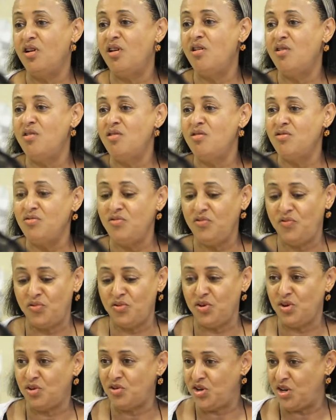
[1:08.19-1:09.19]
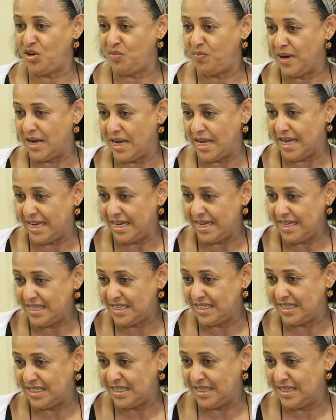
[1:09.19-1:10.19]
don't have to lecture a child, you
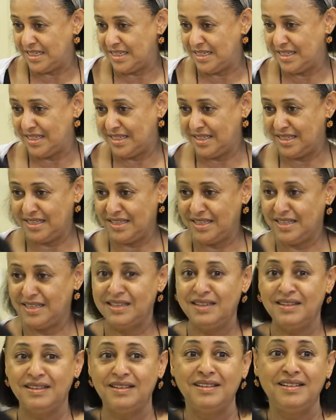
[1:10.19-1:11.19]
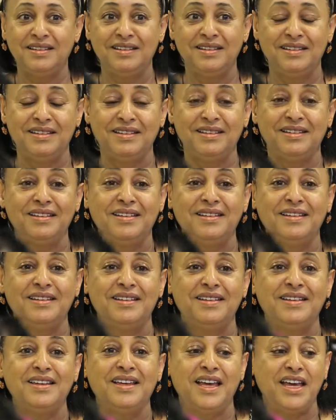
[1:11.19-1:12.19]
just have to show them. So I
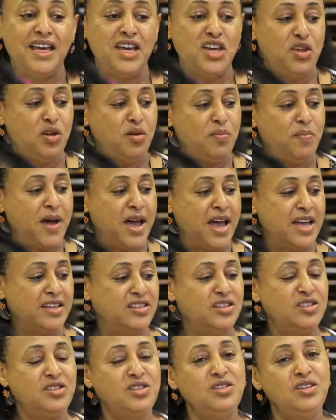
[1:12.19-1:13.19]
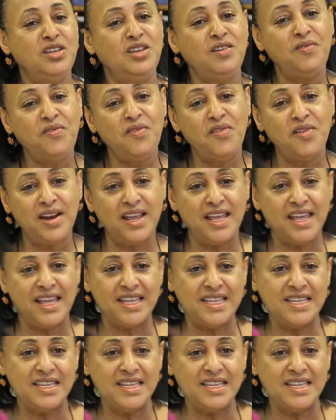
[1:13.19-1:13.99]
really believe that I have some impact on the